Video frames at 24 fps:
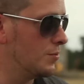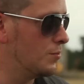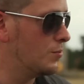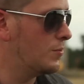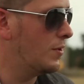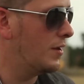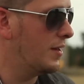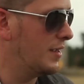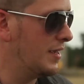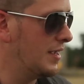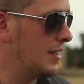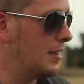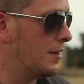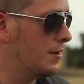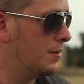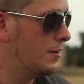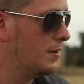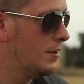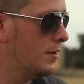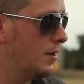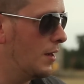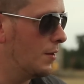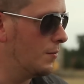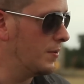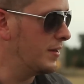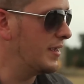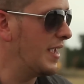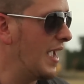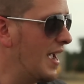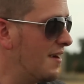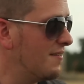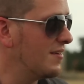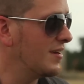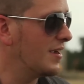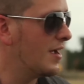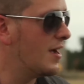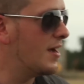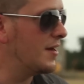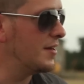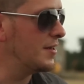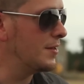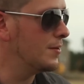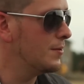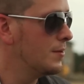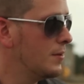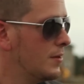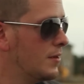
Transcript: really going to wreak havoc on you.